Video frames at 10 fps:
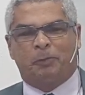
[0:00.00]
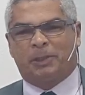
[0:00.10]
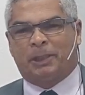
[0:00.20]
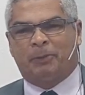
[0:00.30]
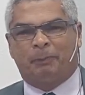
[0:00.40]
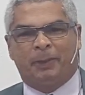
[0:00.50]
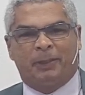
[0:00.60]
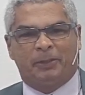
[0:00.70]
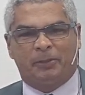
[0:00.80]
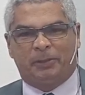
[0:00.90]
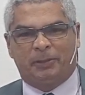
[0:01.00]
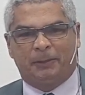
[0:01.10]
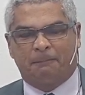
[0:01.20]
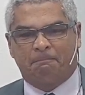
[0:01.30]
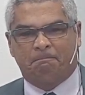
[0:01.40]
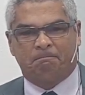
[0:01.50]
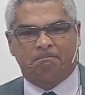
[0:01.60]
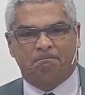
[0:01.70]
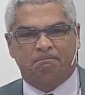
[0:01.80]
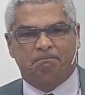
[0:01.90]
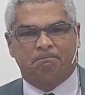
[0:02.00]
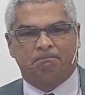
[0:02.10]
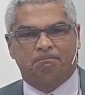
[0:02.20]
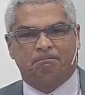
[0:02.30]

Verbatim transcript: I sinned against heaven and you.